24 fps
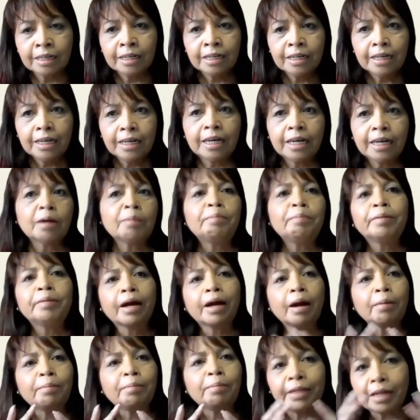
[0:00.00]
what we
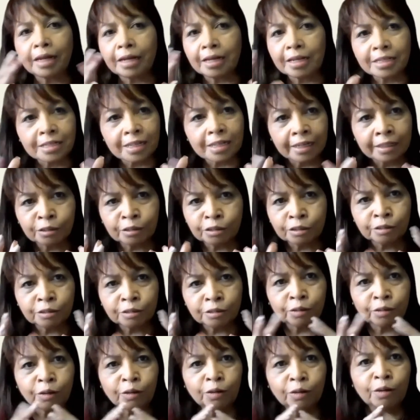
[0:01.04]
are doing with the
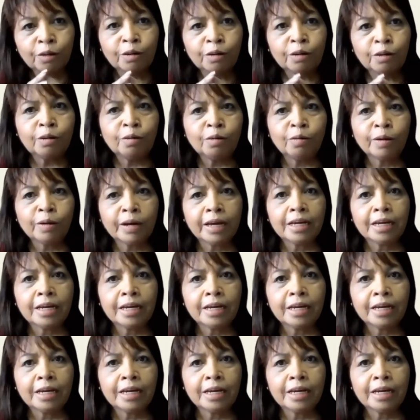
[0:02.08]
existing um,